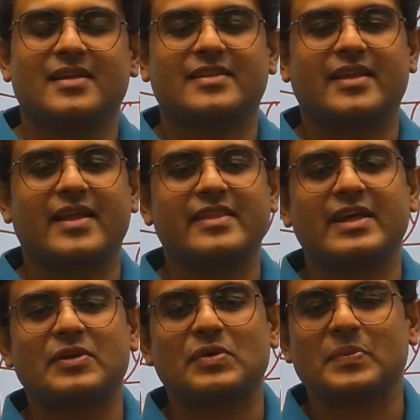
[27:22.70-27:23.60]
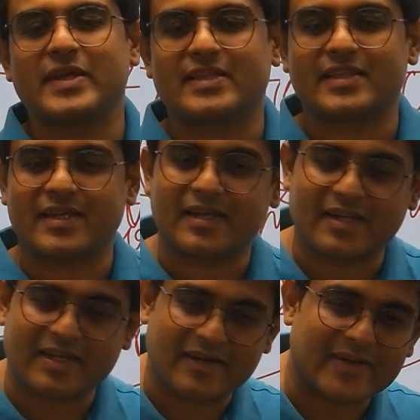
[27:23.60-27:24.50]
Then there will be ethical
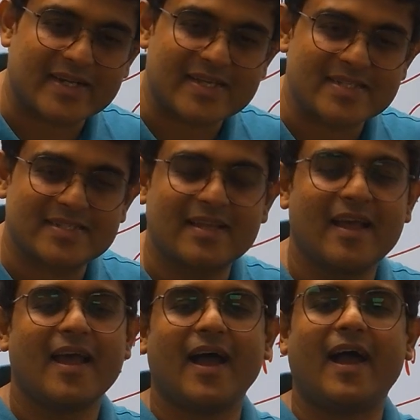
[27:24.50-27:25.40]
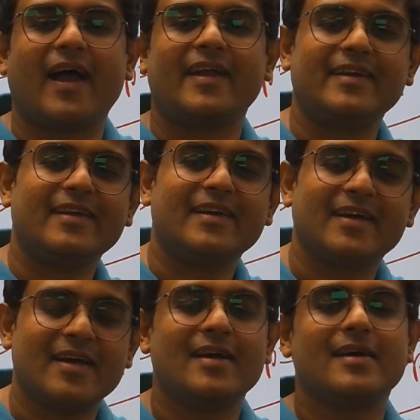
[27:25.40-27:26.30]
governance and
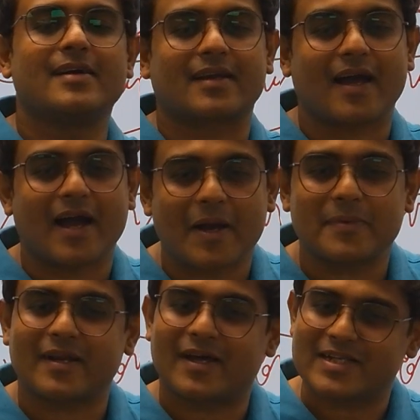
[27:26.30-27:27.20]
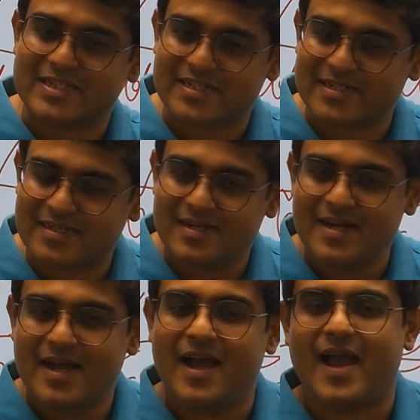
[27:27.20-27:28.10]
Ram Rajya
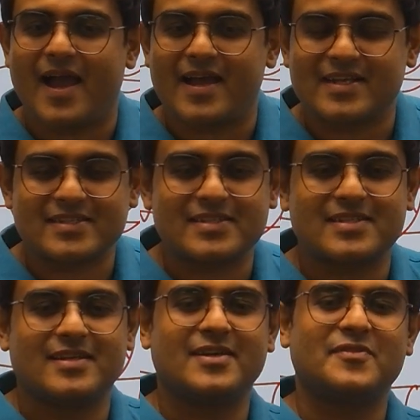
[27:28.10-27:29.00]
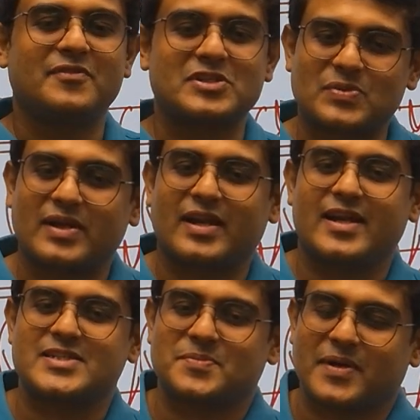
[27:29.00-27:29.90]
as
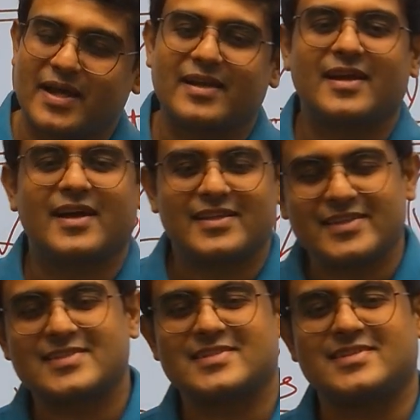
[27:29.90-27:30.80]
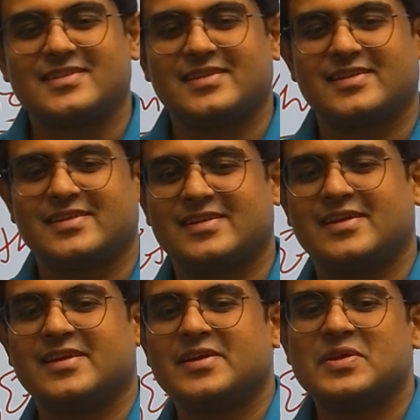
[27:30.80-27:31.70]
visualized by Gandhiji.
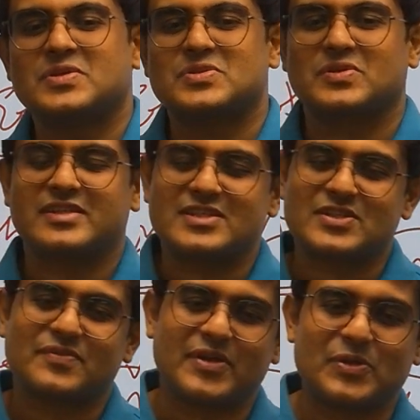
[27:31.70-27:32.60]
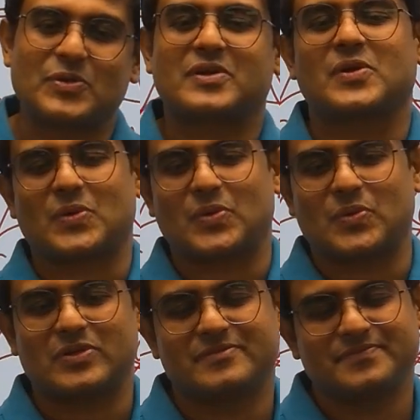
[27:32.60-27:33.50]
So this way you conclude.
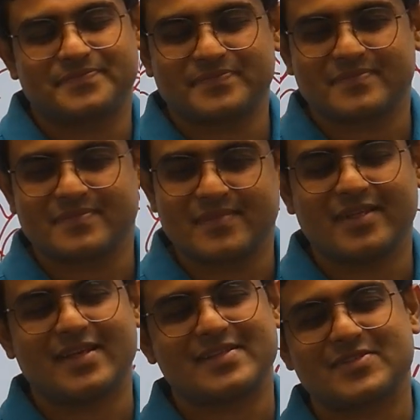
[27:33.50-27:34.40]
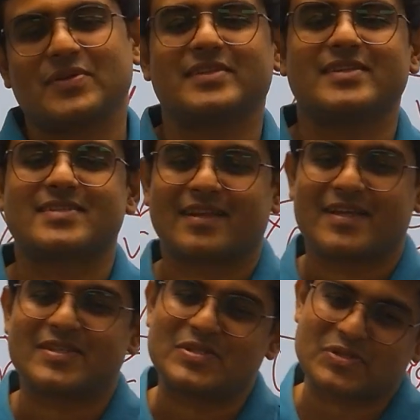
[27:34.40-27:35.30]
Yes, on these
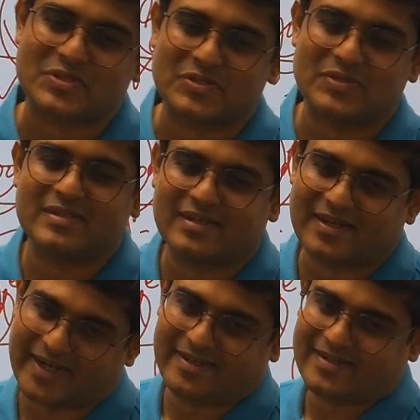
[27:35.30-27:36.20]
lines you should write.